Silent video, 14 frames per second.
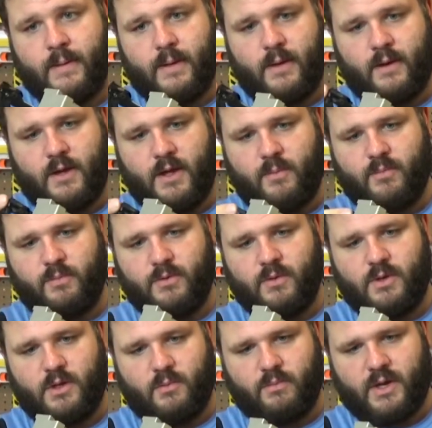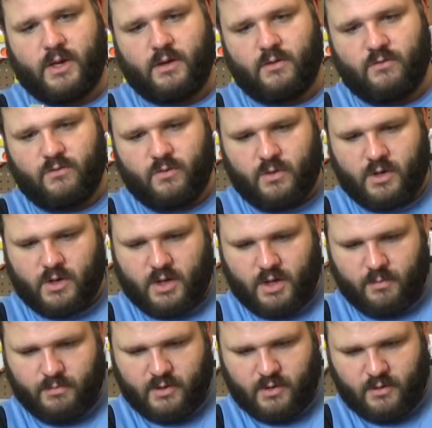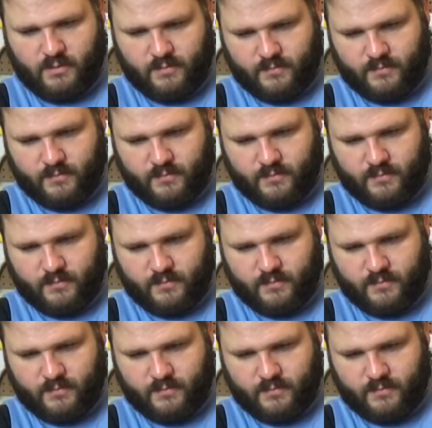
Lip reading: and hop up unit back into our upper.